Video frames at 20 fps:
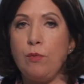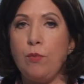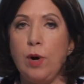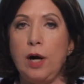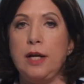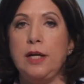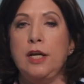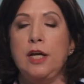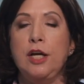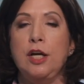
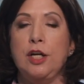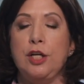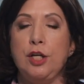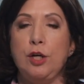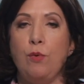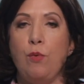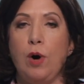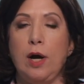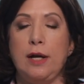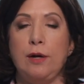one
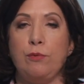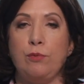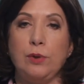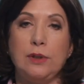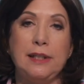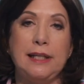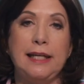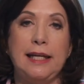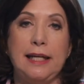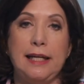you want to
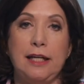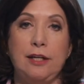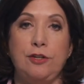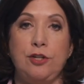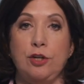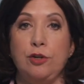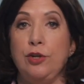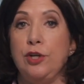really get into.